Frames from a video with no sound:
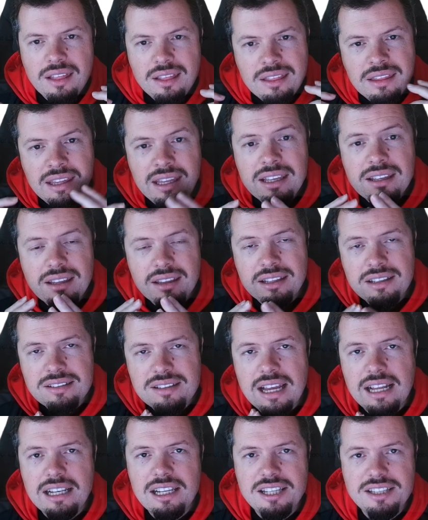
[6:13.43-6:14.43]
This
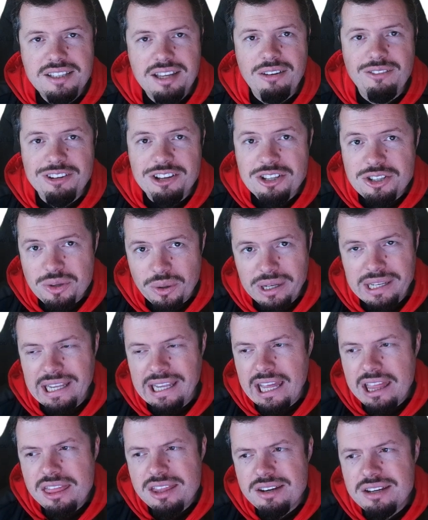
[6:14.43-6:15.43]

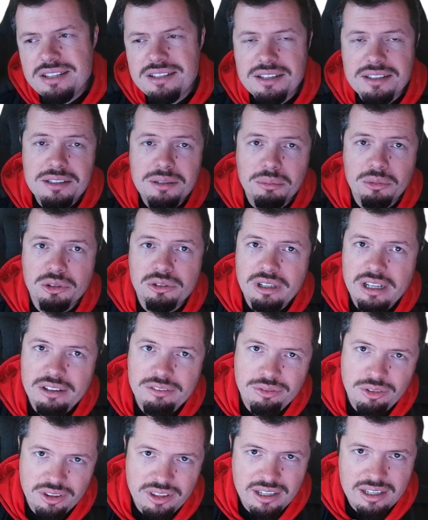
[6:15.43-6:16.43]
LS720 at 360 more
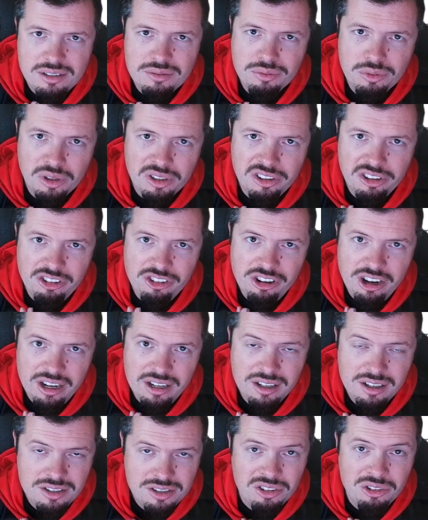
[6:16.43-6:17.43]
rand, 4,400
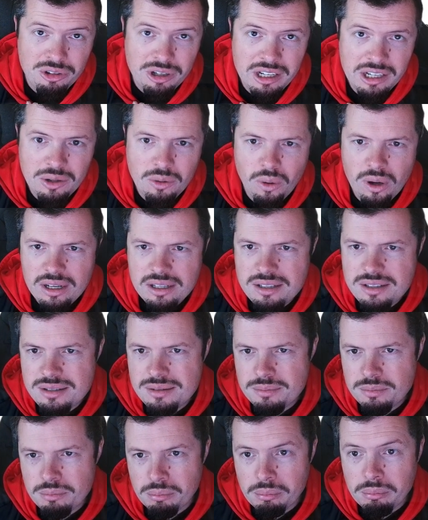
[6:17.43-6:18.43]
rand is already
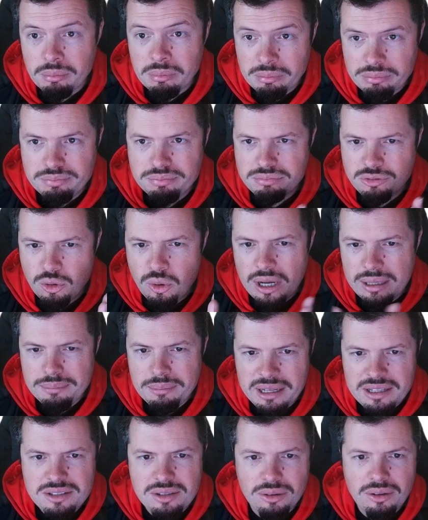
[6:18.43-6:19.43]
quite
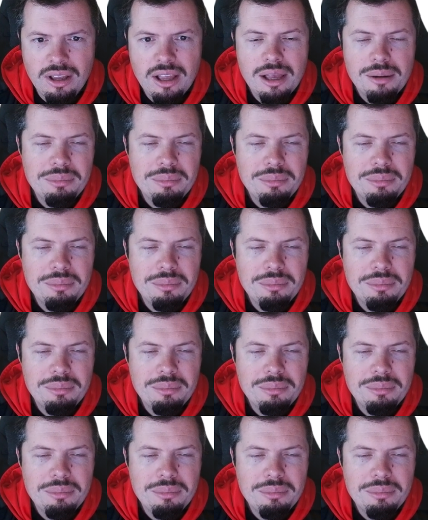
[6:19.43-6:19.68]
mental.